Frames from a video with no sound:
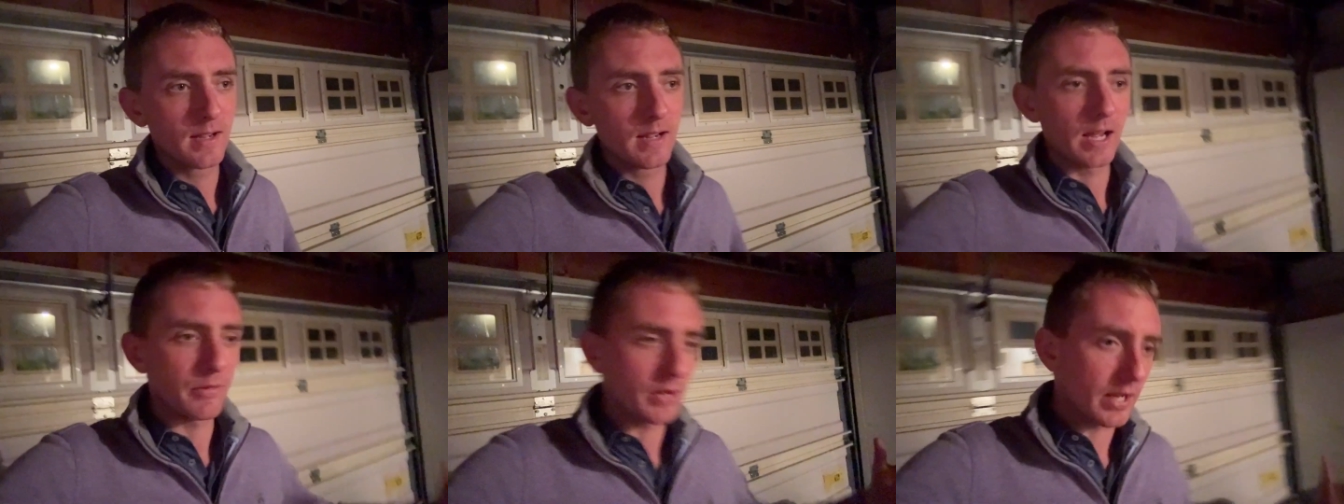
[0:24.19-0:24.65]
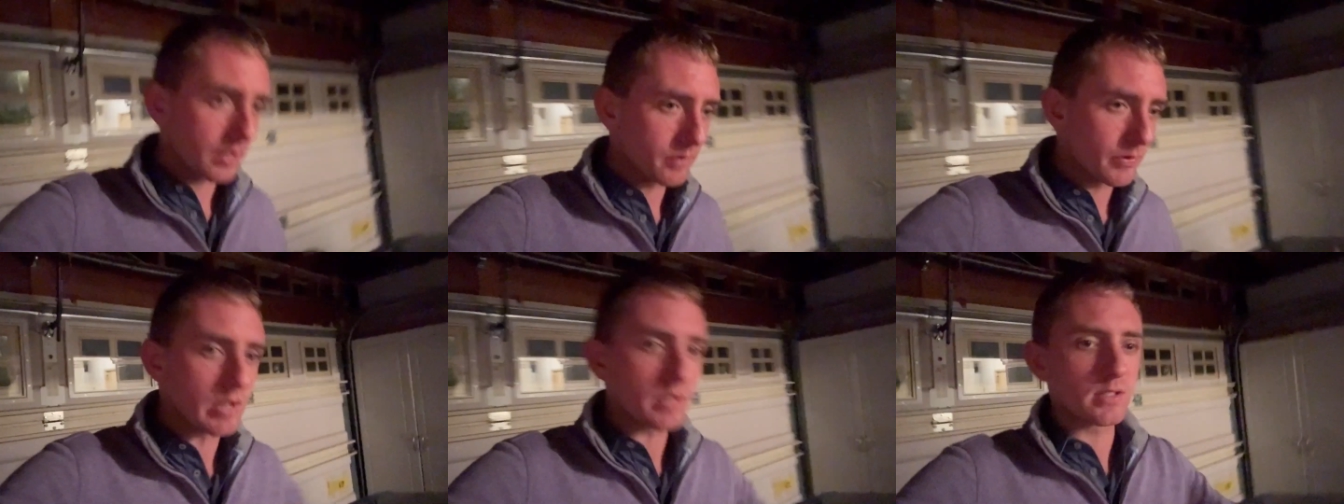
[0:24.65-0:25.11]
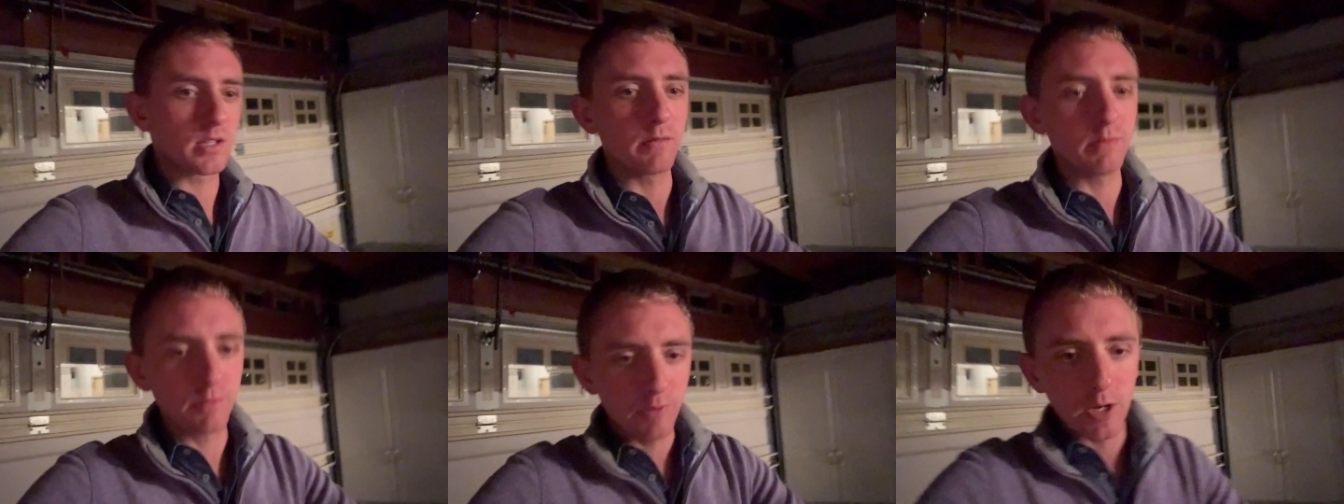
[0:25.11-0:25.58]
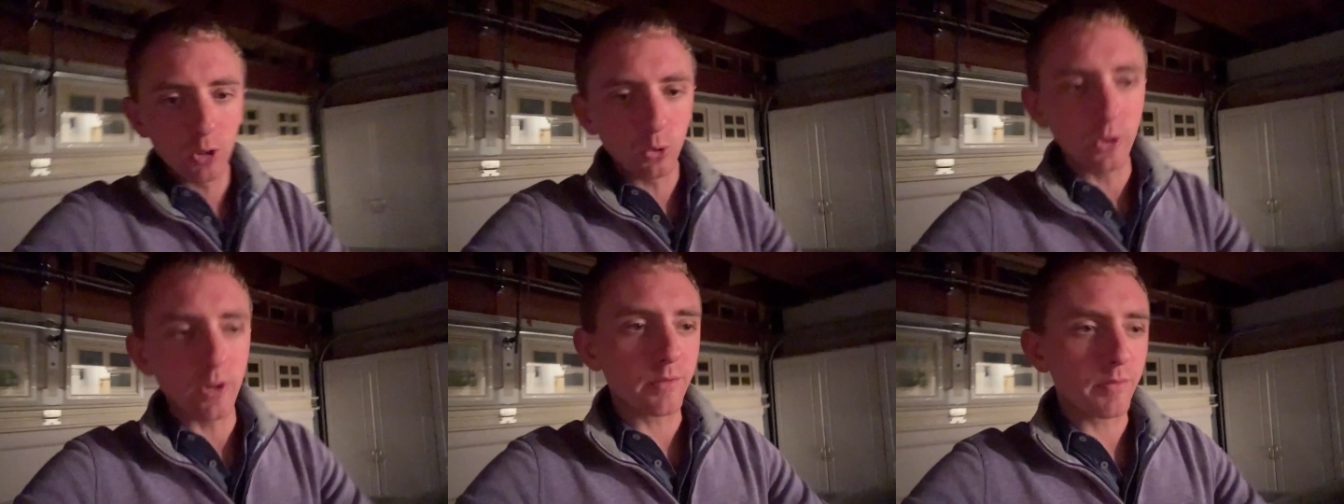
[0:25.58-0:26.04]
at the end of it, it said
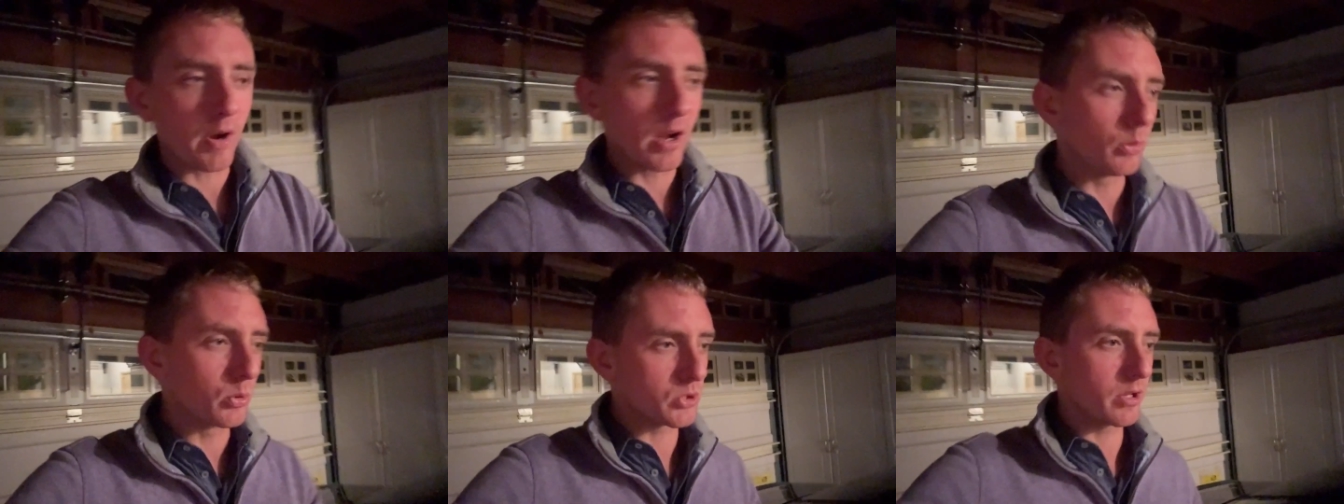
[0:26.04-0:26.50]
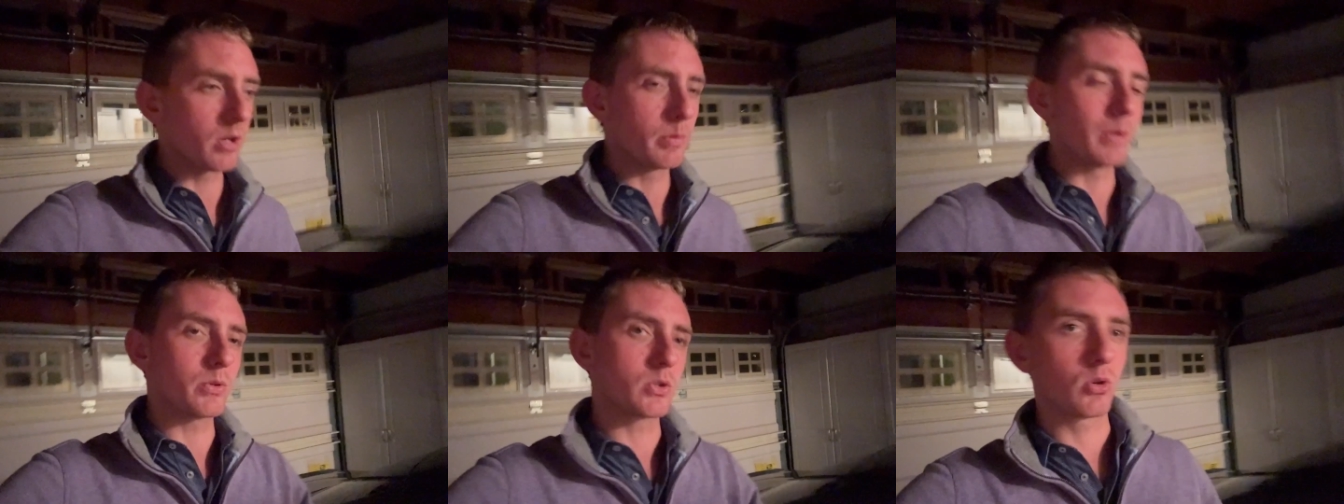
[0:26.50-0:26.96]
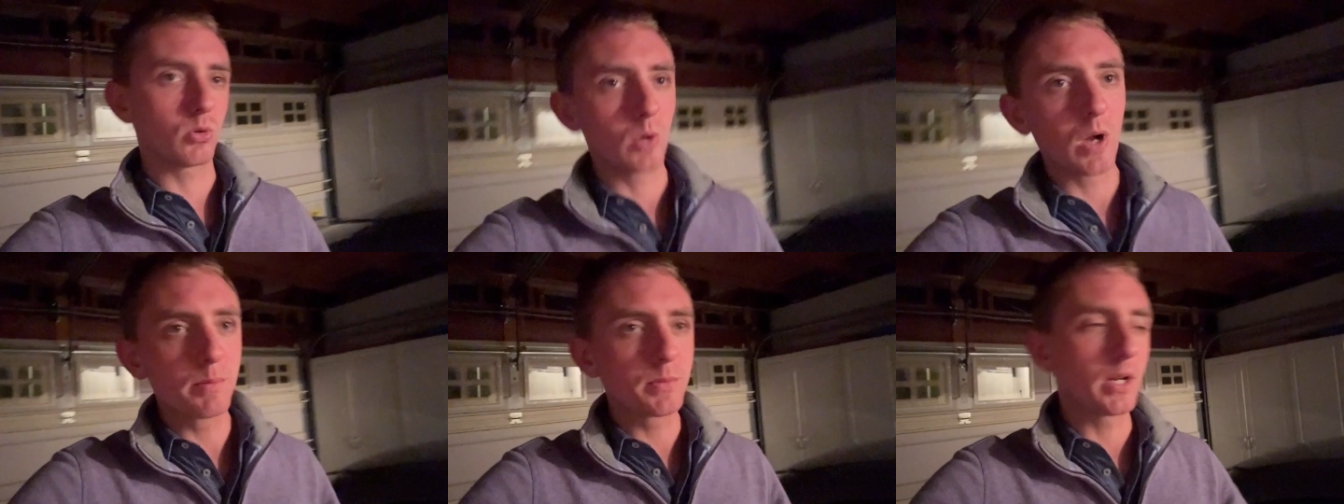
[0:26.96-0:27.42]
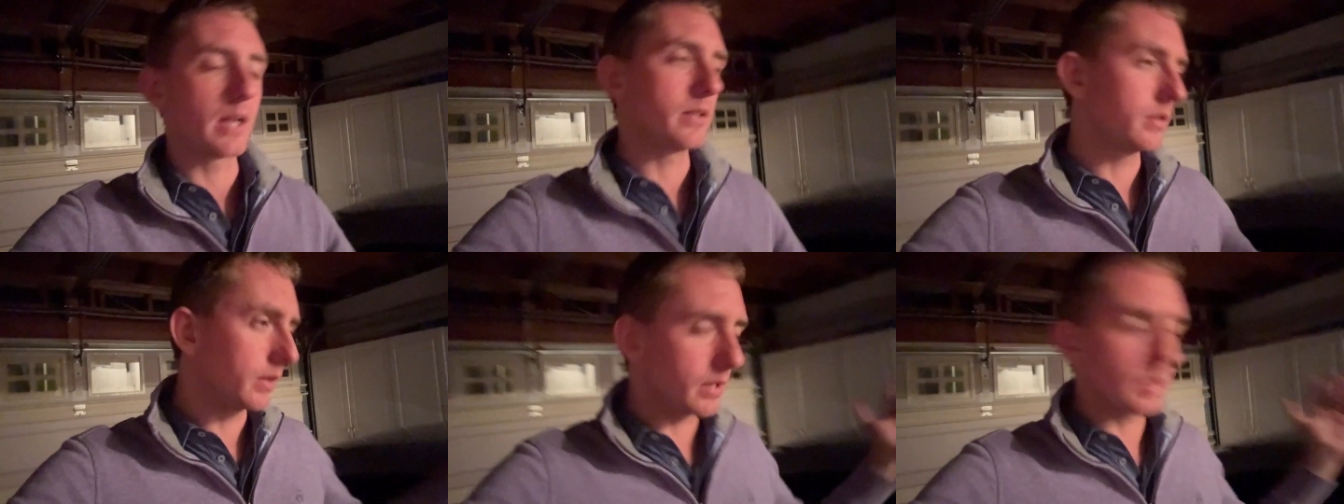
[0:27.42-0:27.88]
failed, and the file was there, but it was corrupt, and I
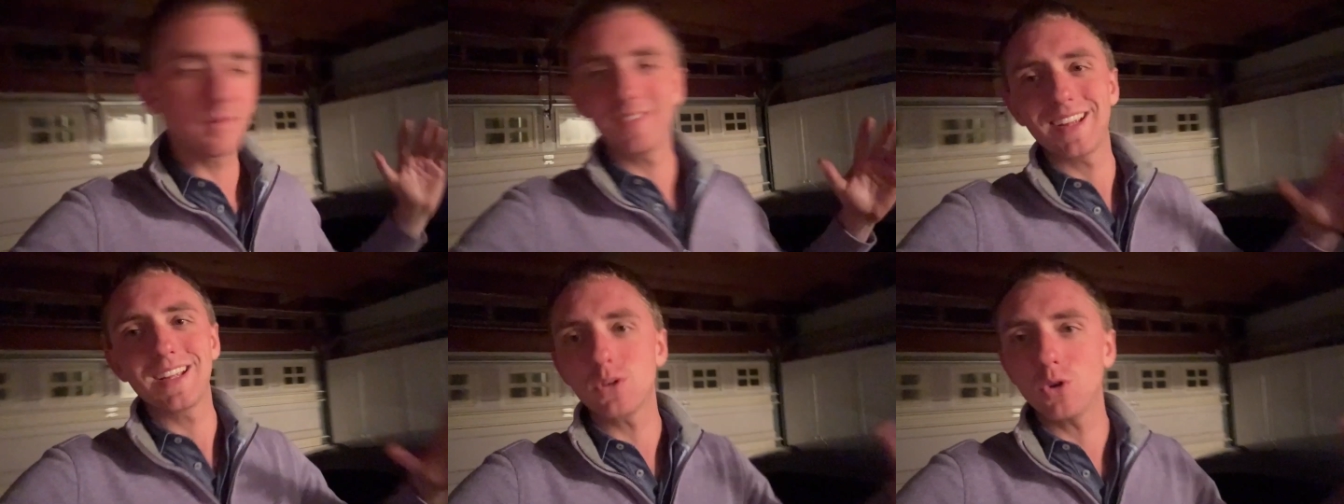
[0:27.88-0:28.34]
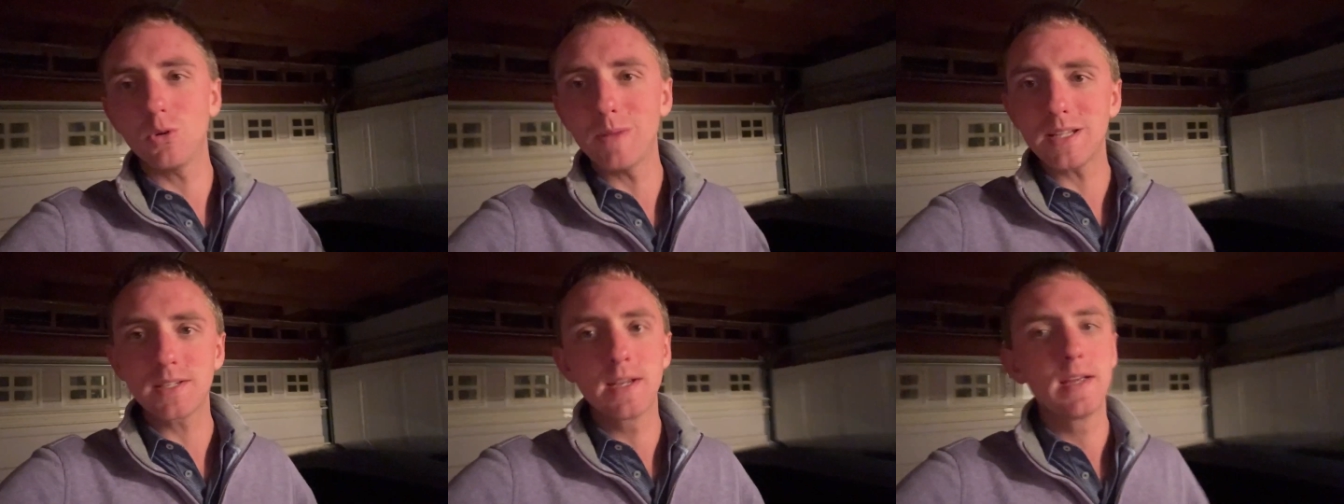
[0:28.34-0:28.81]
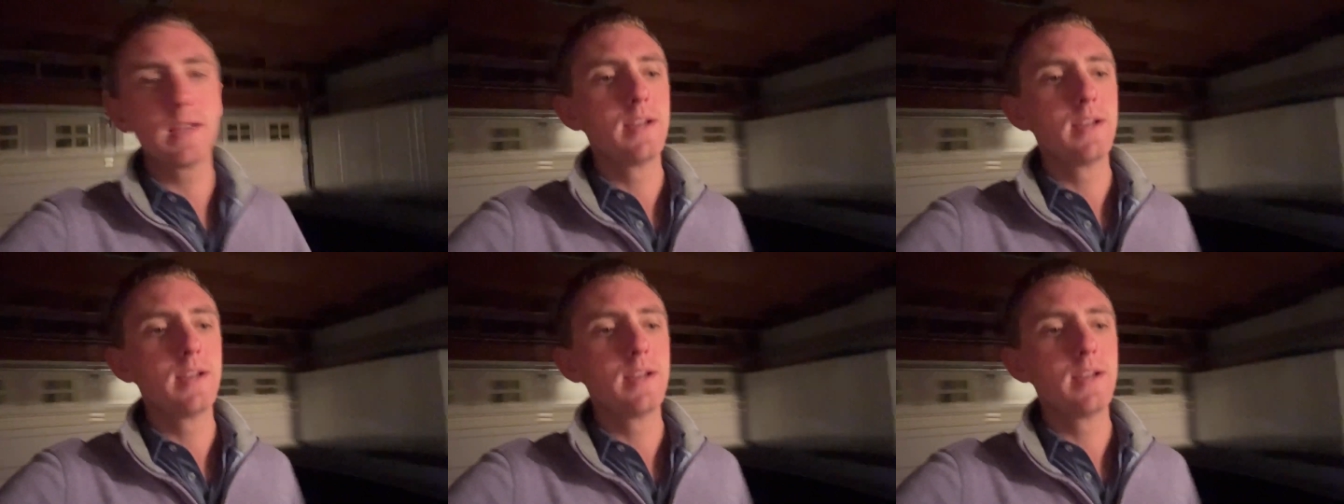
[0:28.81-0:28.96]
deleted it. It's a whole mess.